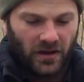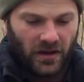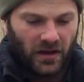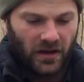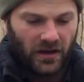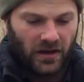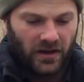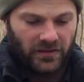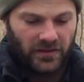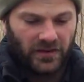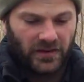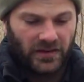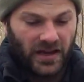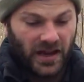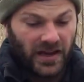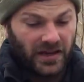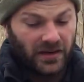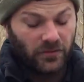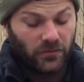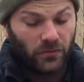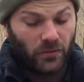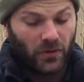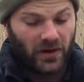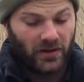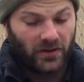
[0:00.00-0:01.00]
on the
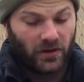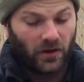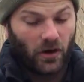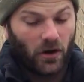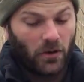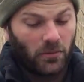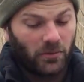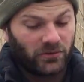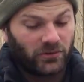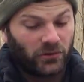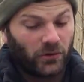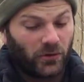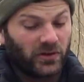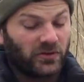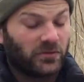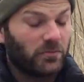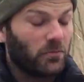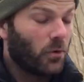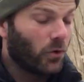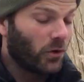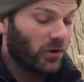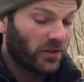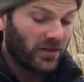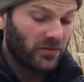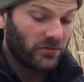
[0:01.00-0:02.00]
native one are almost always more